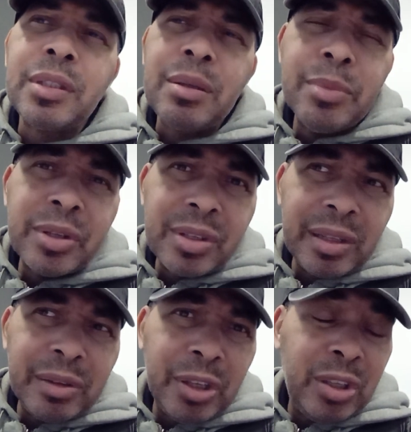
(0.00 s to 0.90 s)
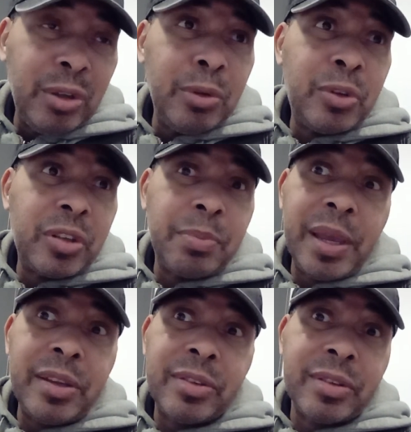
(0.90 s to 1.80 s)
But it's a huge
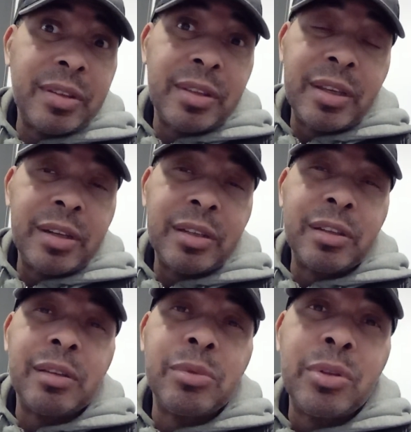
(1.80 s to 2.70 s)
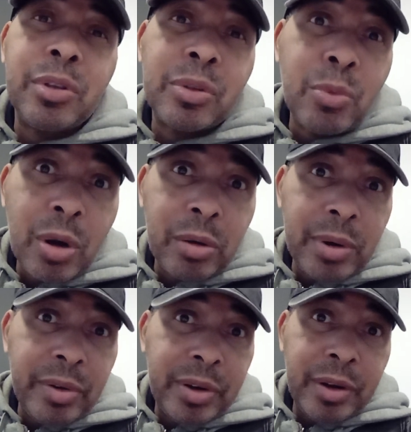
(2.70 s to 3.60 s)
space that you just walk
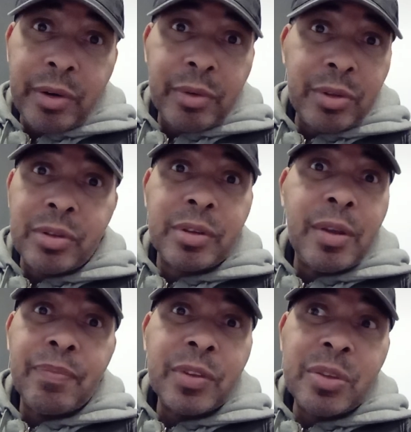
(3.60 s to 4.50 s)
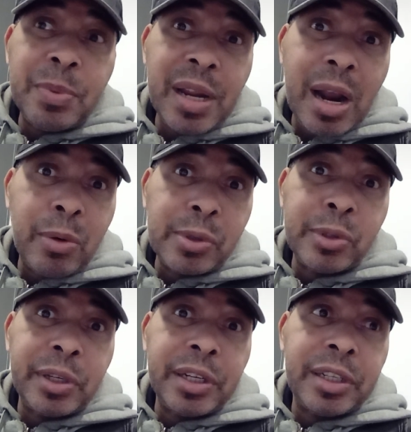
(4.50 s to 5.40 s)
around in there and just spend hours
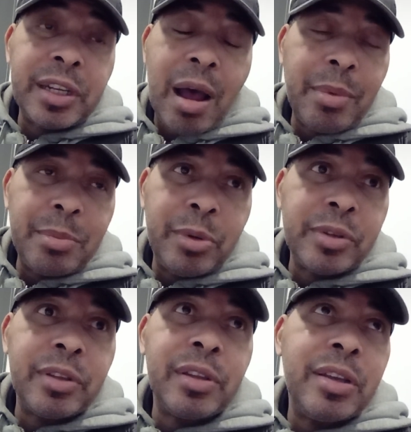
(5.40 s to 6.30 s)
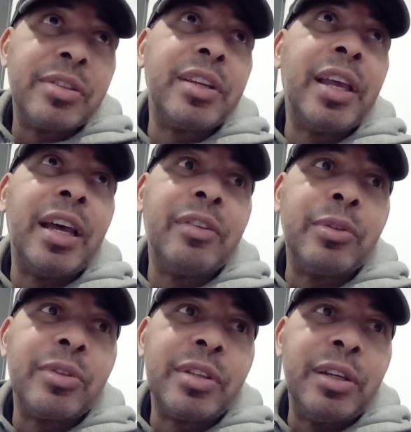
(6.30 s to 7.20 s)
looking at the comic books and things that they have on
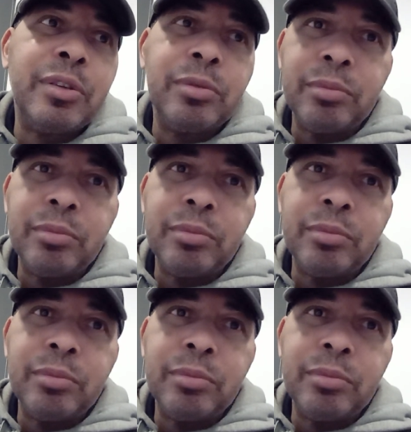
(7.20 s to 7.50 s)
sale.